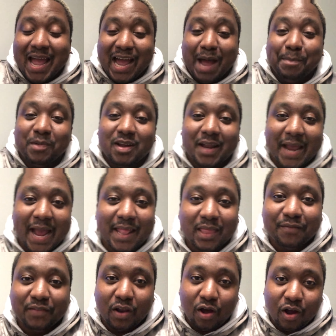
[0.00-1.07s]
I'm gonna end the
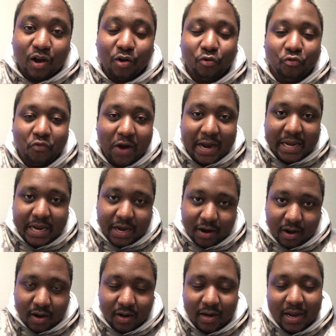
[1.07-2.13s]
vlog right
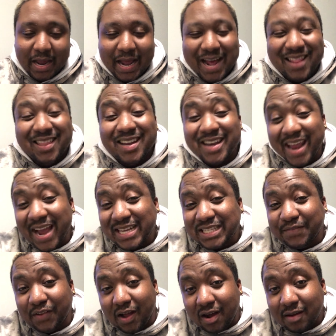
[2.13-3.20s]
here. The next
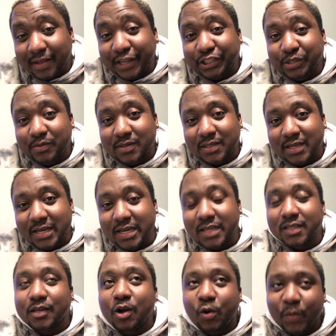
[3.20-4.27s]
vlog that you see
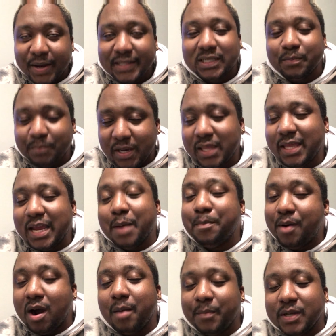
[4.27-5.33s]
is going to be the
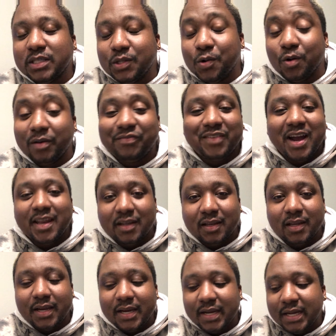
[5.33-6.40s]
apartment tour
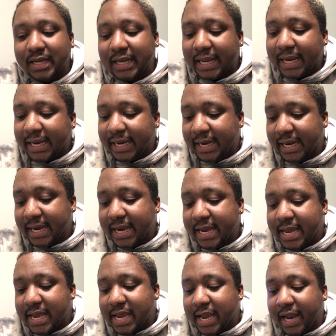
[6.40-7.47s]
finally. Like,
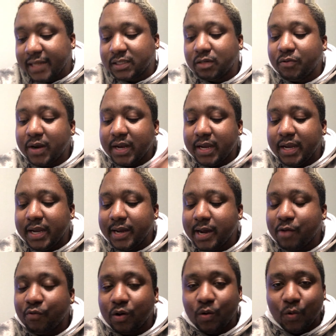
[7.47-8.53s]
it's already
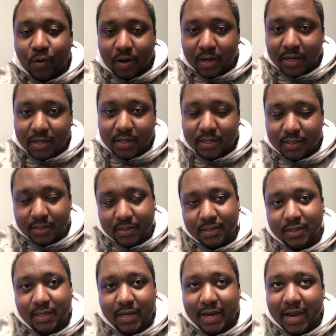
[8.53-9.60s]
recorded.
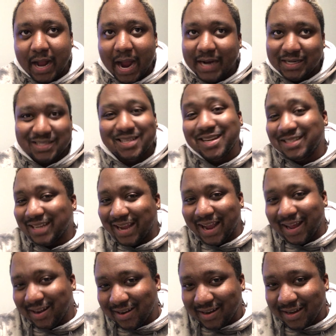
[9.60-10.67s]
I just need to
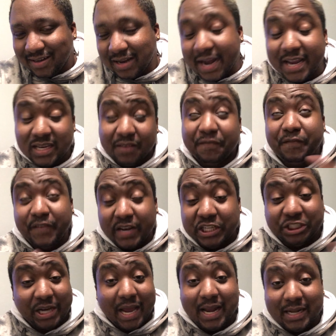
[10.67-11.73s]
edit it. I need to
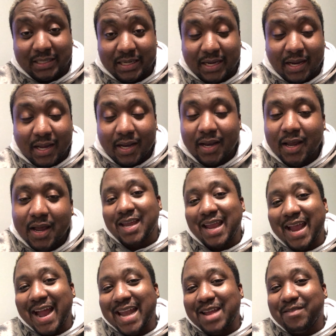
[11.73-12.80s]
finish editing it.
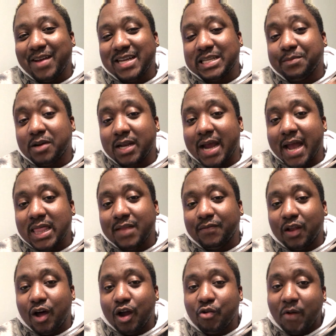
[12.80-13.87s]
Anyways, I'm gonna end the
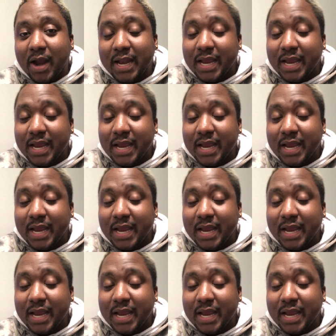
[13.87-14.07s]
vlog right